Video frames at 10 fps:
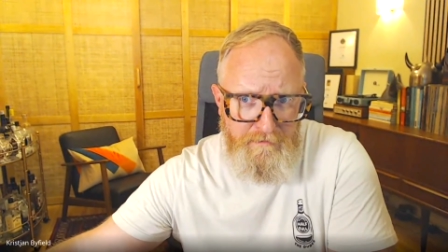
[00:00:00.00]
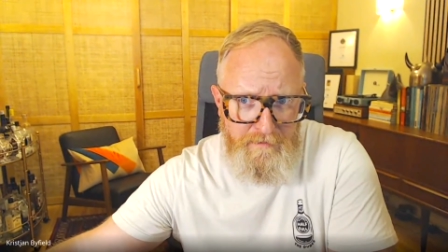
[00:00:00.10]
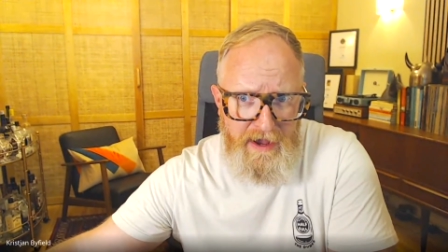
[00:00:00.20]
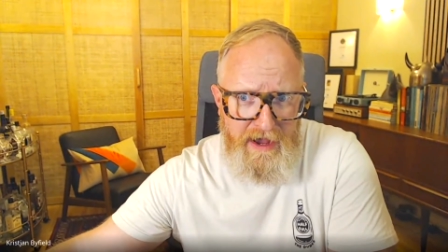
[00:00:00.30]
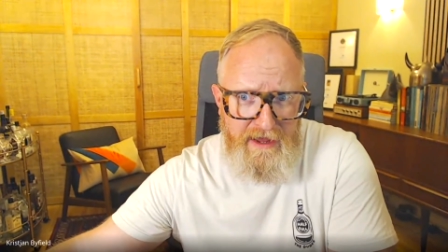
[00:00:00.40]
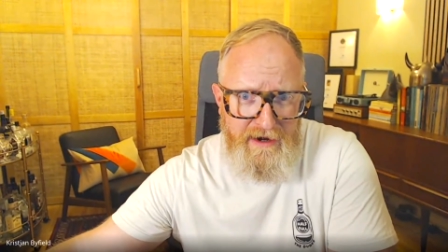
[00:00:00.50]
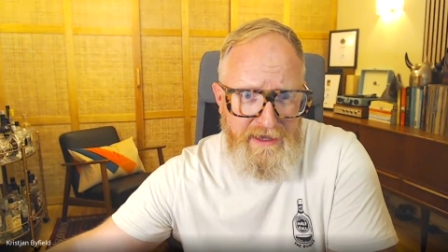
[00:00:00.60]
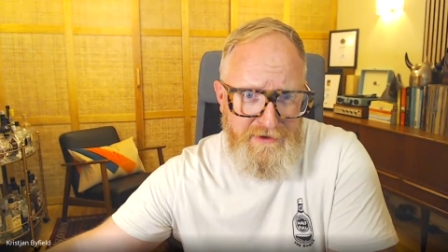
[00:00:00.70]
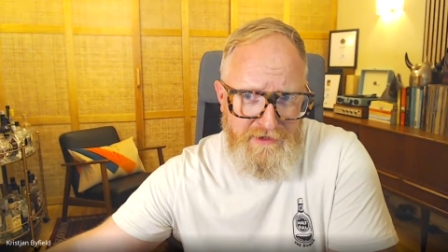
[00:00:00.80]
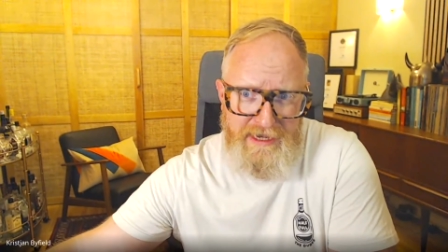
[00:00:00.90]
But
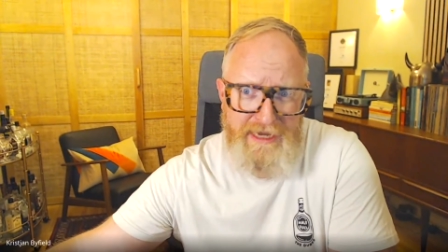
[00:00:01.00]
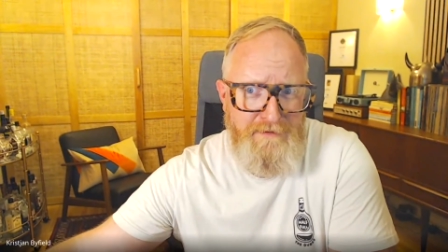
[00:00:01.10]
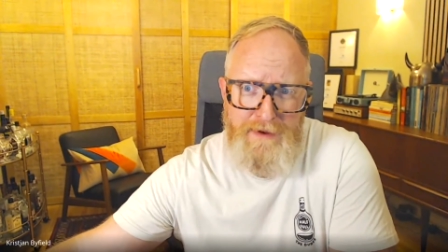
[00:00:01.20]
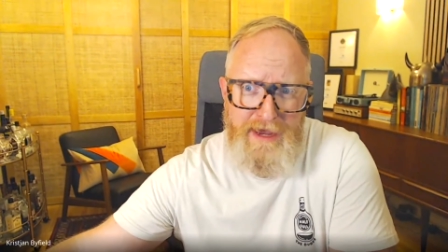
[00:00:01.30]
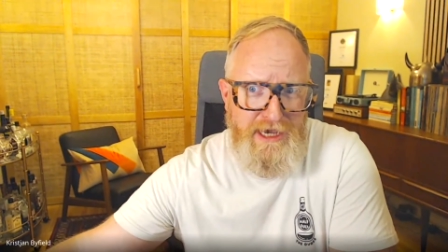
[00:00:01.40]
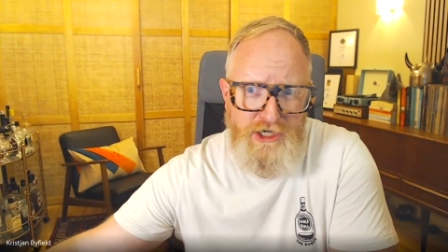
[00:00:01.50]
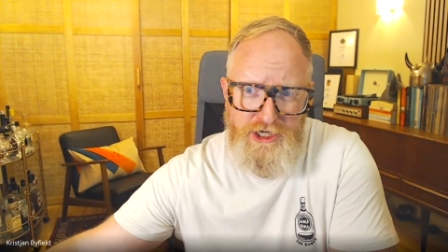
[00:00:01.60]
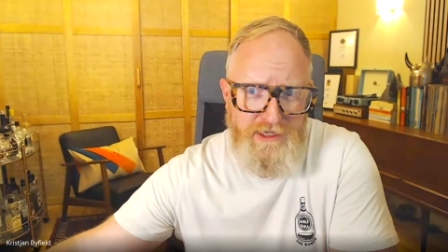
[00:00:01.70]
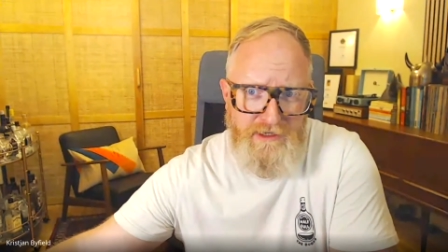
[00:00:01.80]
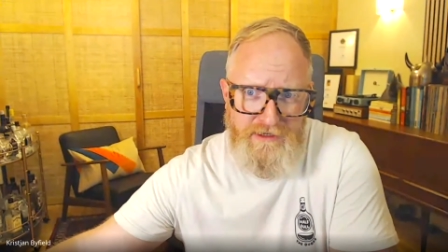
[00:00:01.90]
like you said,
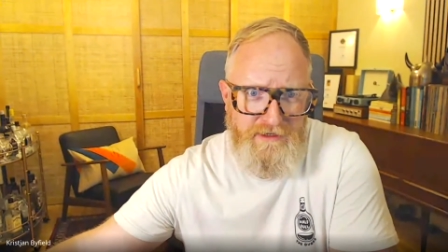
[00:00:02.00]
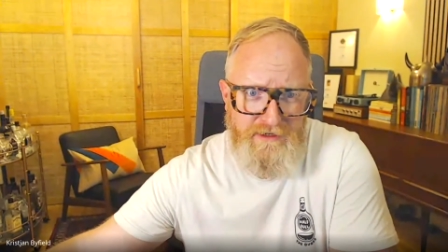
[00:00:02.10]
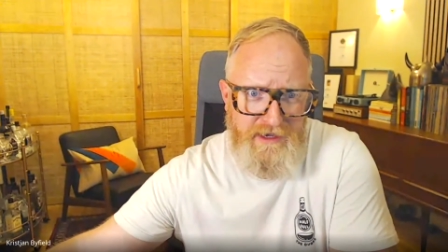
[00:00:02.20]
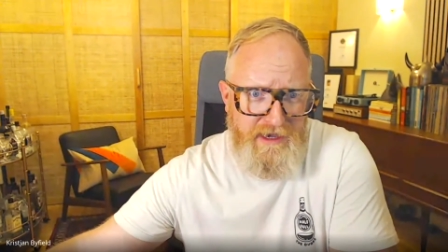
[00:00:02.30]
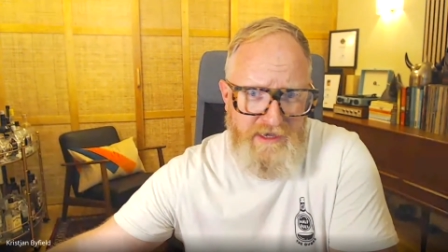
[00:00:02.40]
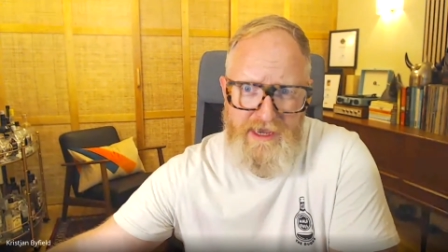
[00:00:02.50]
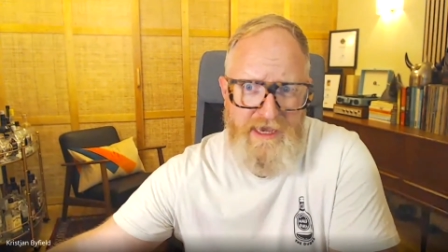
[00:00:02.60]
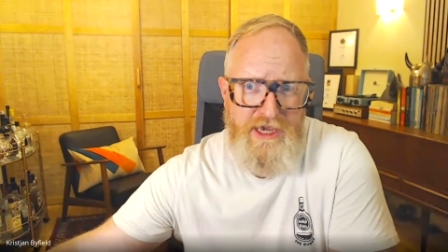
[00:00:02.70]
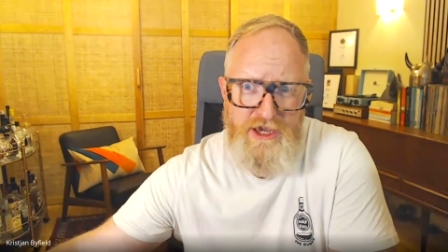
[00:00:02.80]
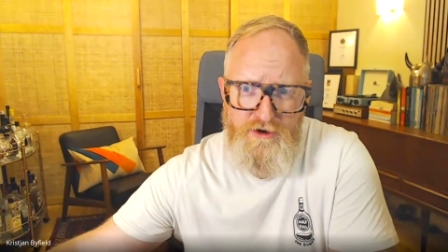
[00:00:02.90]
patience is a
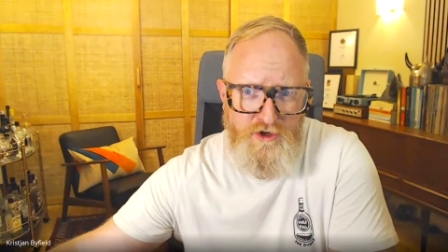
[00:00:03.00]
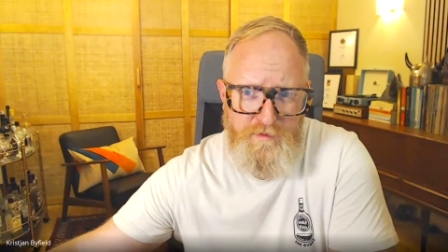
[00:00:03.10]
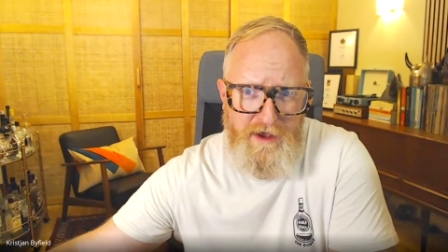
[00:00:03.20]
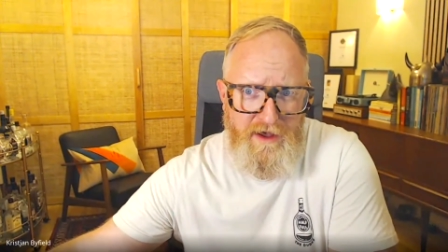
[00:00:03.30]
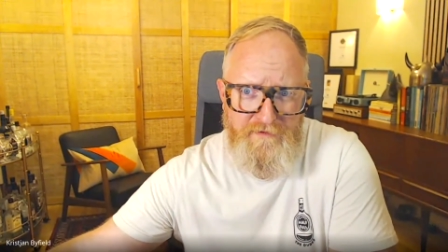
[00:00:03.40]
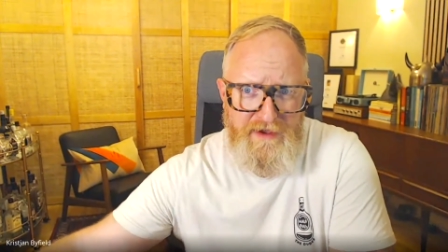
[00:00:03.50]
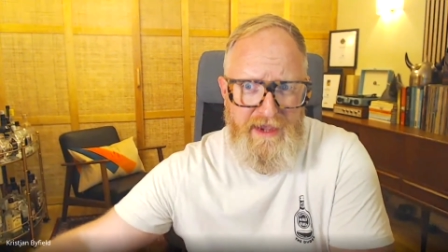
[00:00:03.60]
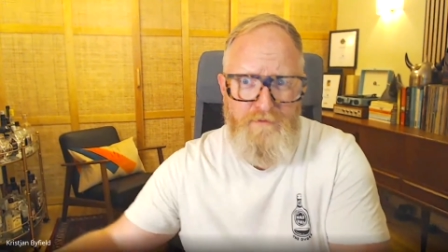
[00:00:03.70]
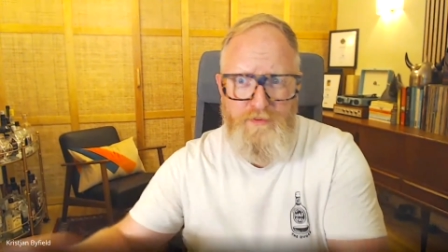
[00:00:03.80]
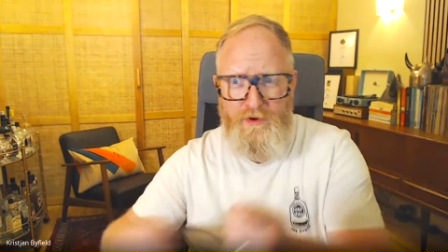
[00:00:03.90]
huge part of it,
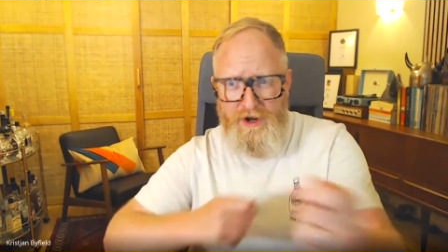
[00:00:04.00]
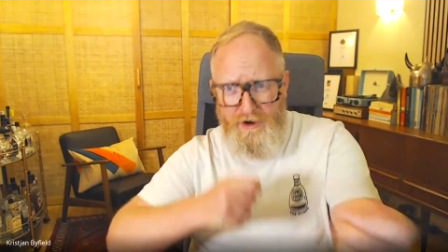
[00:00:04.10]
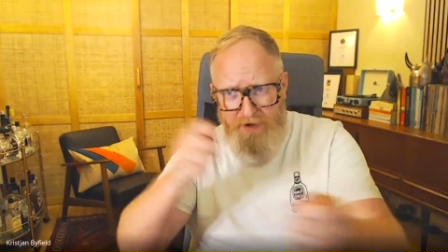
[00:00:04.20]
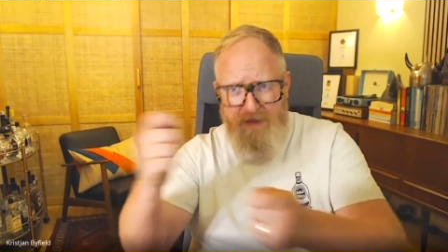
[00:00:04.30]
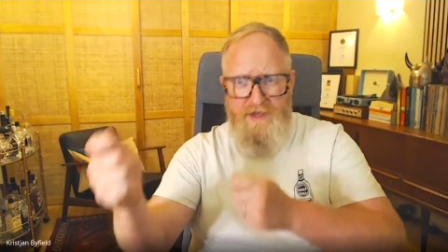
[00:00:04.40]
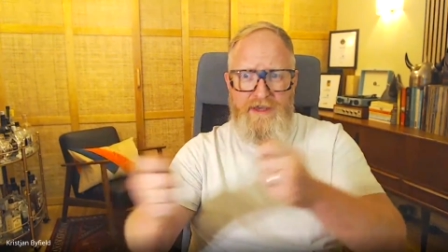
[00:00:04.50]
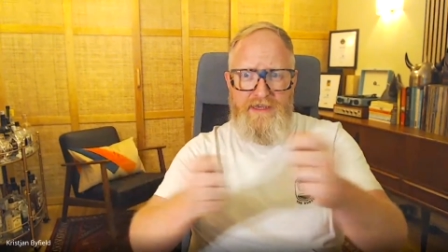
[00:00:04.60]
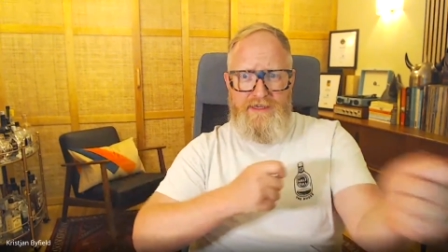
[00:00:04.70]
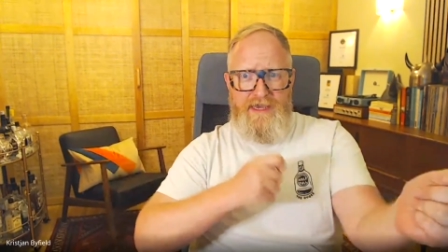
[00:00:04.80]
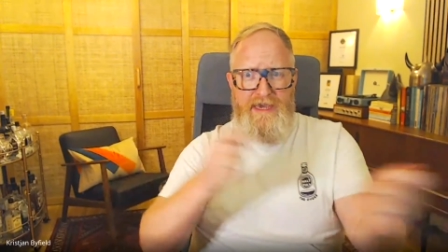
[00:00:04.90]
and
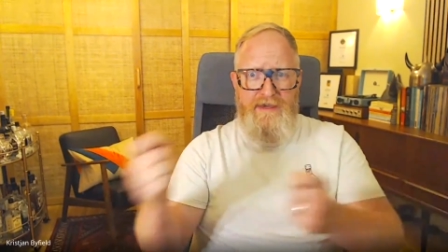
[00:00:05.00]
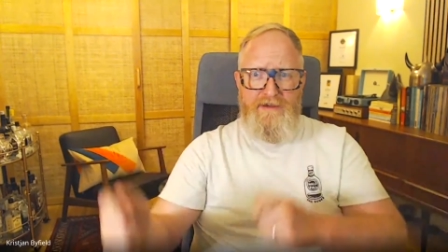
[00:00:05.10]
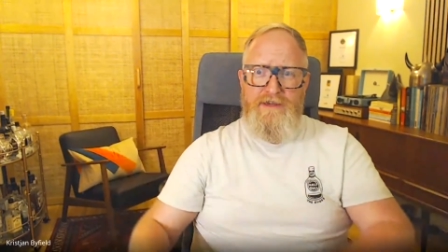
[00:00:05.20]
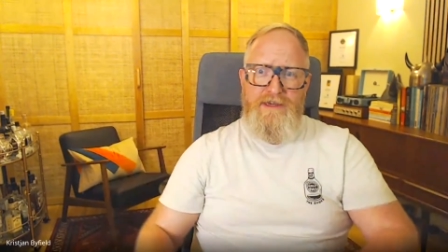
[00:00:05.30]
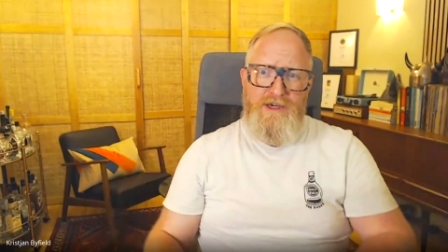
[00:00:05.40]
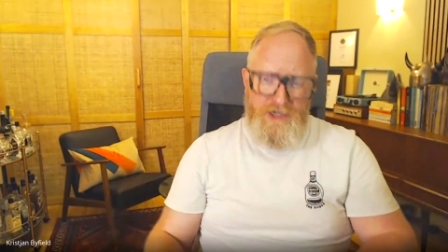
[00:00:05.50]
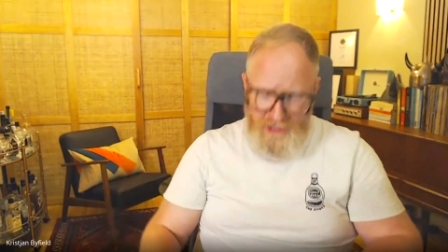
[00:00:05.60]
prioritizing, because